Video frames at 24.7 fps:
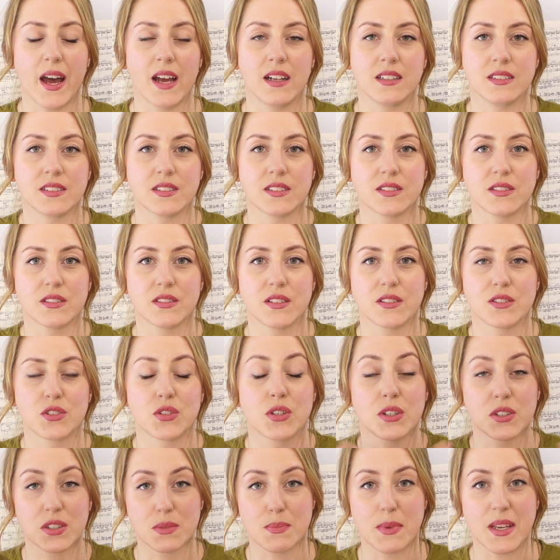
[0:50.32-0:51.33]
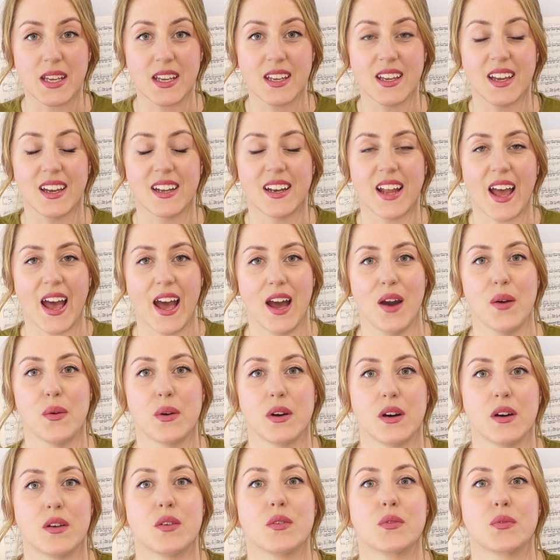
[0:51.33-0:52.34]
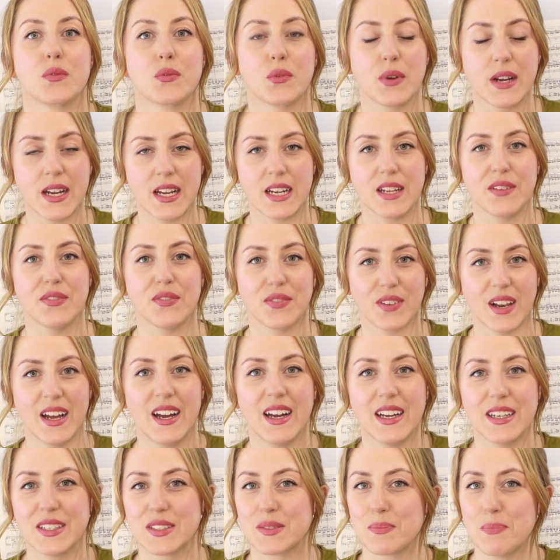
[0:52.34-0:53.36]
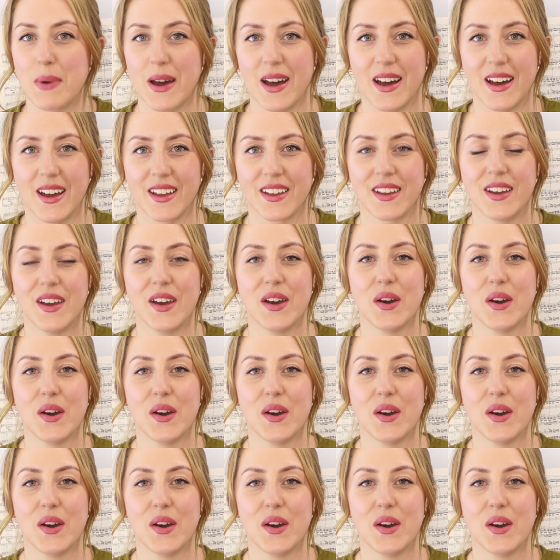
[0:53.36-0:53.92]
and trust me, an hour really flies by